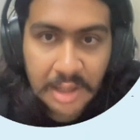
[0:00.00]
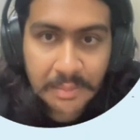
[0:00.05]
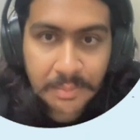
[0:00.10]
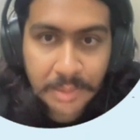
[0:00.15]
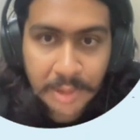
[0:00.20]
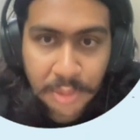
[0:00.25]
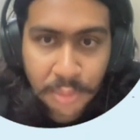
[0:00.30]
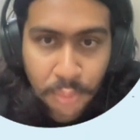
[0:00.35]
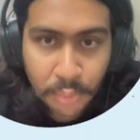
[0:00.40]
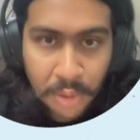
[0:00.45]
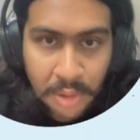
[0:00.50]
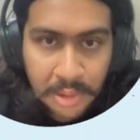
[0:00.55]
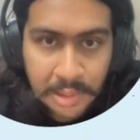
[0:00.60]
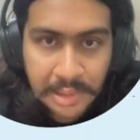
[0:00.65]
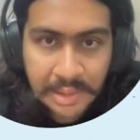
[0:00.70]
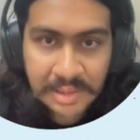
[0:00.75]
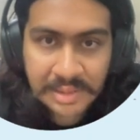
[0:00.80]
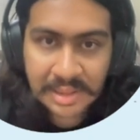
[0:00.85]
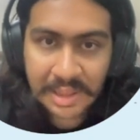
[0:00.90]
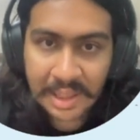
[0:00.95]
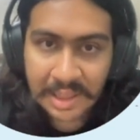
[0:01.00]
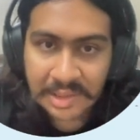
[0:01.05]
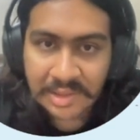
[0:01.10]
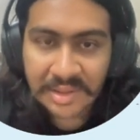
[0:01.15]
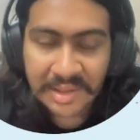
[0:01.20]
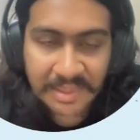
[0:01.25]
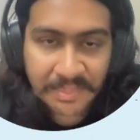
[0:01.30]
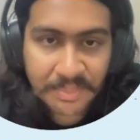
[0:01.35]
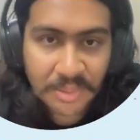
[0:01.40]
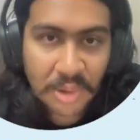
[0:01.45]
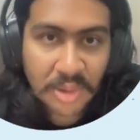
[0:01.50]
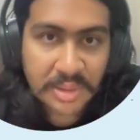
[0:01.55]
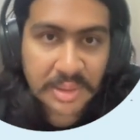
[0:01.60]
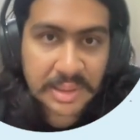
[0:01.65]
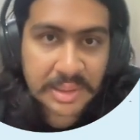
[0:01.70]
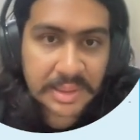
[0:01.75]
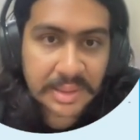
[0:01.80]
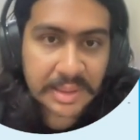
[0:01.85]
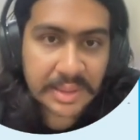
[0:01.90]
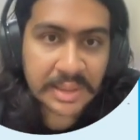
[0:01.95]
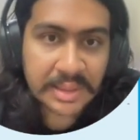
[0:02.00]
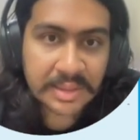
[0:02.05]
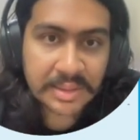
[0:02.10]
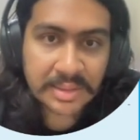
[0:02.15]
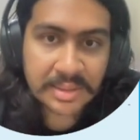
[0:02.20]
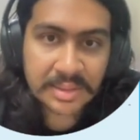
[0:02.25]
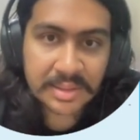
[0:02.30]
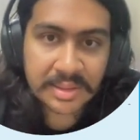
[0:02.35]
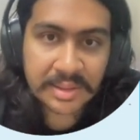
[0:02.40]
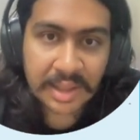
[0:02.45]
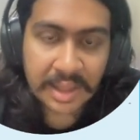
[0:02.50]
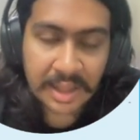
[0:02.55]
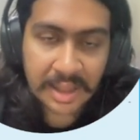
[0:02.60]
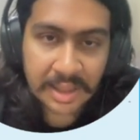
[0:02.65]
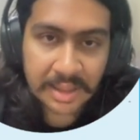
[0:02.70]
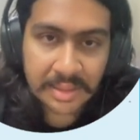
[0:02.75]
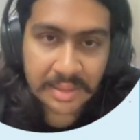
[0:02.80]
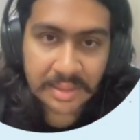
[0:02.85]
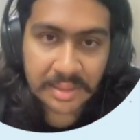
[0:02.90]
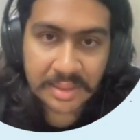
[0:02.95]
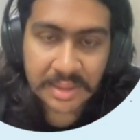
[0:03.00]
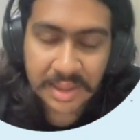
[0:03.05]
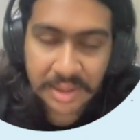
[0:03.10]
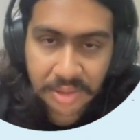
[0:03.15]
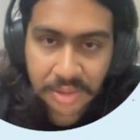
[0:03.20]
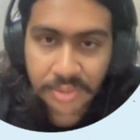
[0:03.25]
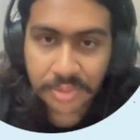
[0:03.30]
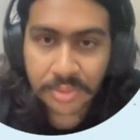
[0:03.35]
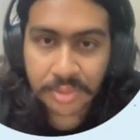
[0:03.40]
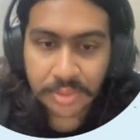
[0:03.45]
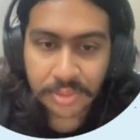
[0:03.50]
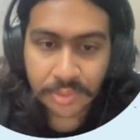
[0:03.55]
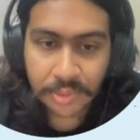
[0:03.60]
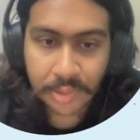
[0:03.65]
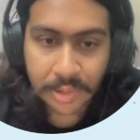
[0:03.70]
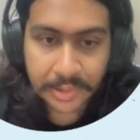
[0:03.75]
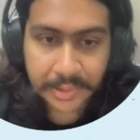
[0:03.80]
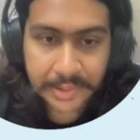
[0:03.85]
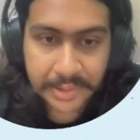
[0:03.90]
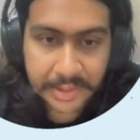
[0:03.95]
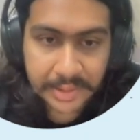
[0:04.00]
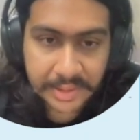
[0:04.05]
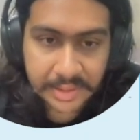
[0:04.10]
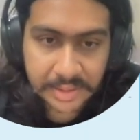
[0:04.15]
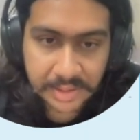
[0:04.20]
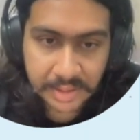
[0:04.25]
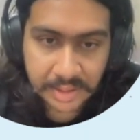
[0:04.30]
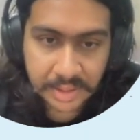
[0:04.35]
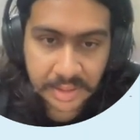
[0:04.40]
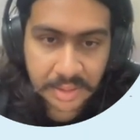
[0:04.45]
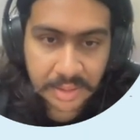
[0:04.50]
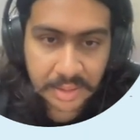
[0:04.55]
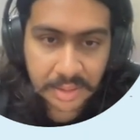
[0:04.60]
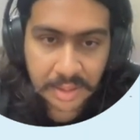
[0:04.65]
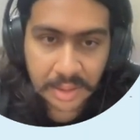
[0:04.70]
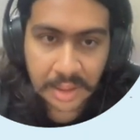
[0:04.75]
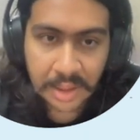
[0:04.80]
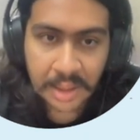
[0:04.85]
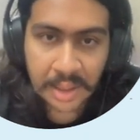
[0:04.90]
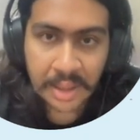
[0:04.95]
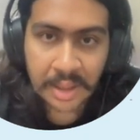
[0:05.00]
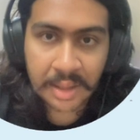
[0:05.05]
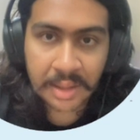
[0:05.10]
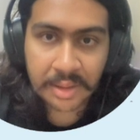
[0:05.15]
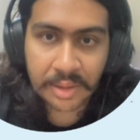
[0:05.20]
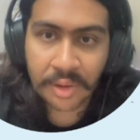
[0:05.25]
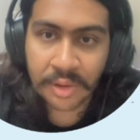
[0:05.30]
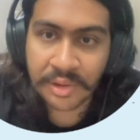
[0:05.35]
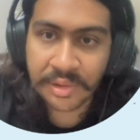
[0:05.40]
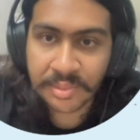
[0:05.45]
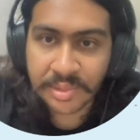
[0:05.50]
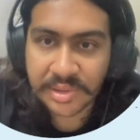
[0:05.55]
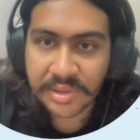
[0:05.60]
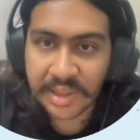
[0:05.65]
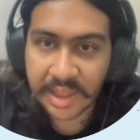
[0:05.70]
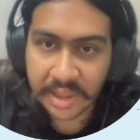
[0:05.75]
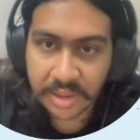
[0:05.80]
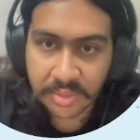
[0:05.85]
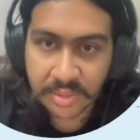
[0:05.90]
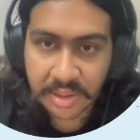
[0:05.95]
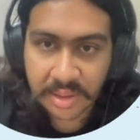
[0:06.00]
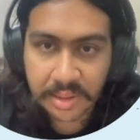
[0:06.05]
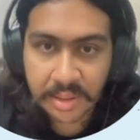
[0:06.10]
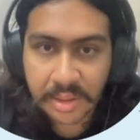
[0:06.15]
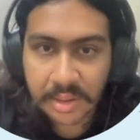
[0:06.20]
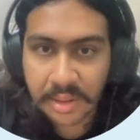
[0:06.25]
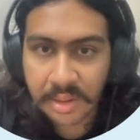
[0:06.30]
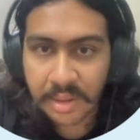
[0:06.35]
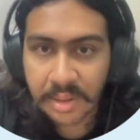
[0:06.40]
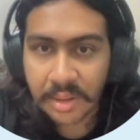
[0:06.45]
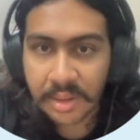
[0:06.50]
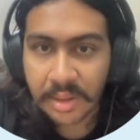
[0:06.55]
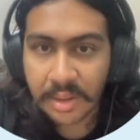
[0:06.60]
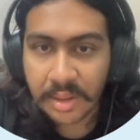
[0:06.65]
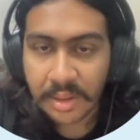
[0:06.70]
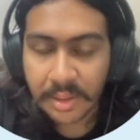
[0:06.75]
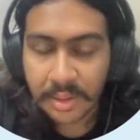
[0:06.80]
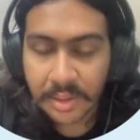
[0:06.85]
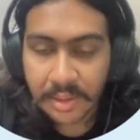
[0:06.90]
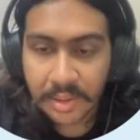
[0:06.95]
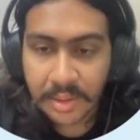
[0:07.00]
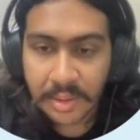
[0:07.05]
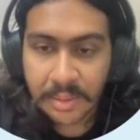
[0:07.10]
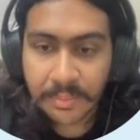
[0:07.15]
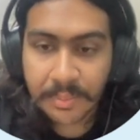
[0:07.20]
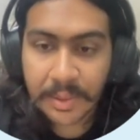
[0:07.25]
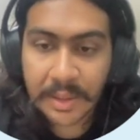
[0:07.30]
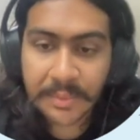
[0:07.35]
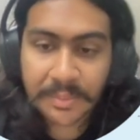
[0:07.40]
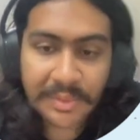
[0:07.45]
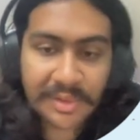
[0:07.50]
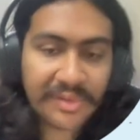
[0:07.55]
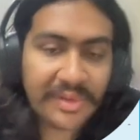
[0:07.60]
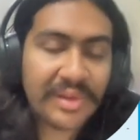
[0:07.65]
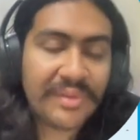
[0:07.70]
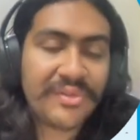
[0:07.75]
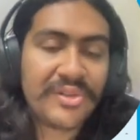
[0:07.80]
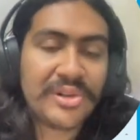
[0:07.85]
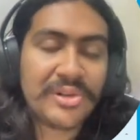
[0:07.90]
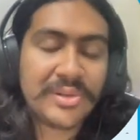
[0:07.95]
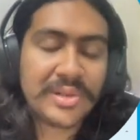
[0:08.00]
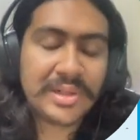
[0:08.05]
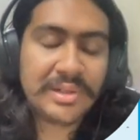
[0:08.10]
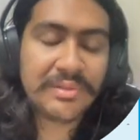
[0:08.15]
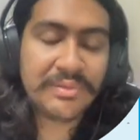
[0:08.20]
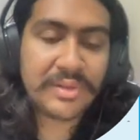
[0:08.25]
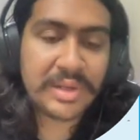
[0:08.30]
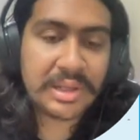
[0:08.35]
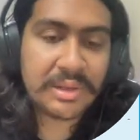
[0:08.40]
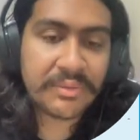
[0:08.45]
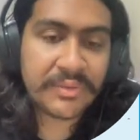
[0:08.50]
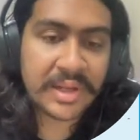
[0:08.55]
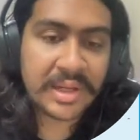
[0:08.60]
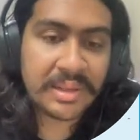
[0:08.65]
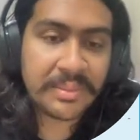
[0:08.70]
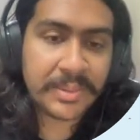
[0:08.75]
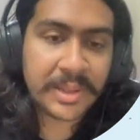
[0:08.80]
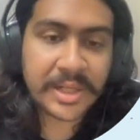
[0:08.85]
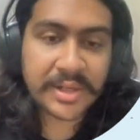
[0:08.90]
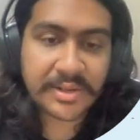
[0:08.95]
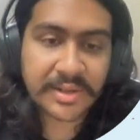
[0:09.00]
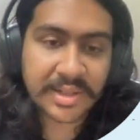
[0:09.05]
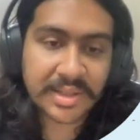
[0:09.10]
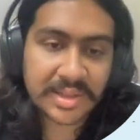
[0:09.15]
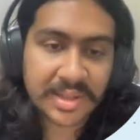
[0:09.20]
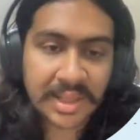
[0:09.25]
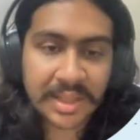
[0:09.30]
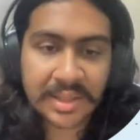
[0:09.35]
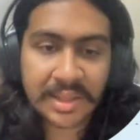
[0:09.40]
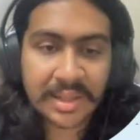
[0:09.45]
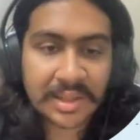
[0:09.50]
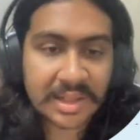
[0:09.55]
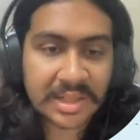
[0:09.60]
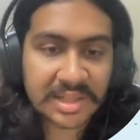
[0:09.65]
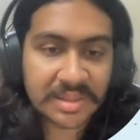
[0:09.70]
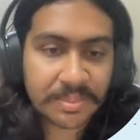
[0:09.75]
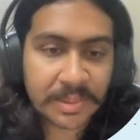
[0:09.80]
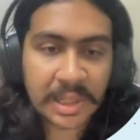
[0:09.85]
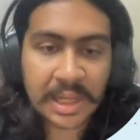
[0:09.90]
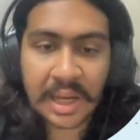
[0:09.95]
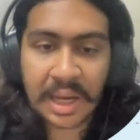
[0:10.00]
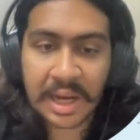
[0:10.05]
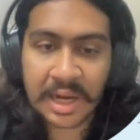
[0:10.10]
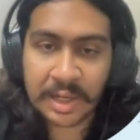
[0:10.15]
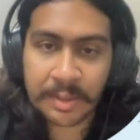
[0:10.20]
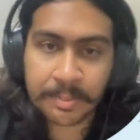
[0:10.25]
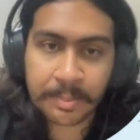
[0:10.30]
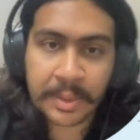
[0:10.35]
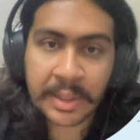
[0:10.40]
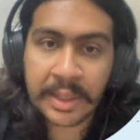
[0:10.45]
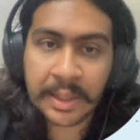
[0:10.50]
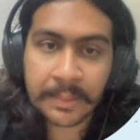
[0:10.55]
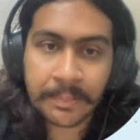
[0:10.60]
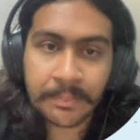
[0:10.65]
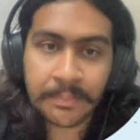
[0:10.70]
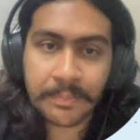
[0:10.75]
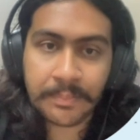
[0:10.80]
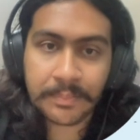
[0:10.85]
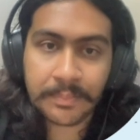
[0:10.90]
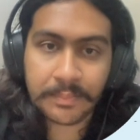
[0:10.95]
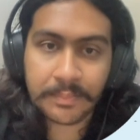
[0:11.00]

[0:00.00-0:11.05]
But what is actually important is that the two quantities here are almost equal. But moving forward, we will be trusting the display RPM